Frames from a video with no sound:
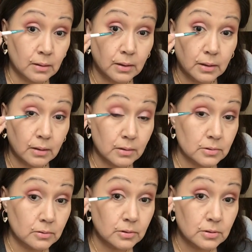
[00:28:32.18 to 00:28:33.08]
And I
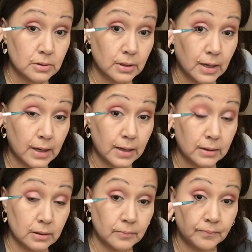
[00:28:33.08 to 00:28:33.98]
also usually
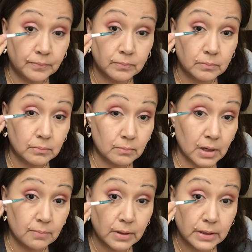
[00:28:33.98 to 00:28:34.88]
add my
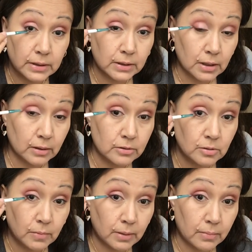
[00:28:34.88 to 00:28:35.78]
blending color to
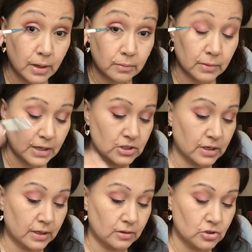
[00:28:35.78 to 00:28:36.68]
my bottom lash
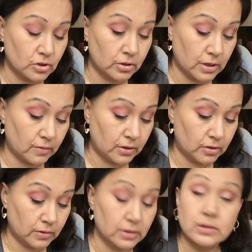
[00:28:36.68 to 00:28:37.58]
line. I'll show you how I do
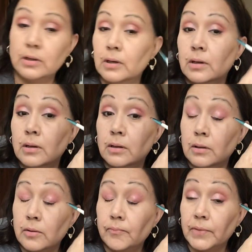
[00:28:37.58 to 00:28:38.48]
it.
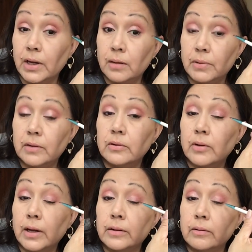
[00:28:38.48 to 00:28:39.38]
Powder in your
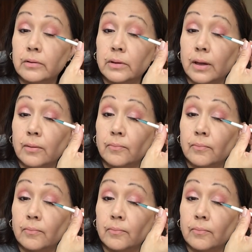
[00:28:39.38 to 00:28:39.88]
eye, don't do that.